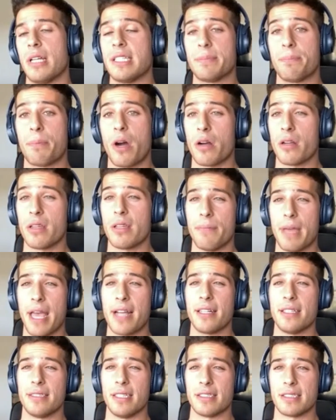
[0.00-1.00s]
that's part of the
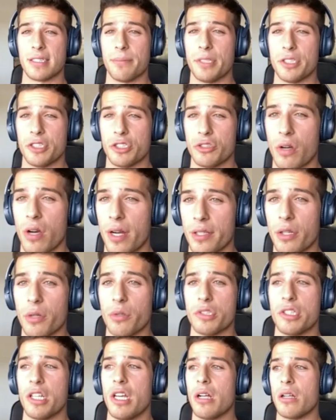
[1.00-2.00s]
magnetism, is drawing
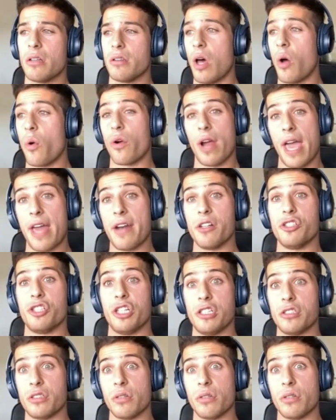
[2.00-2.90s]
those lower energies,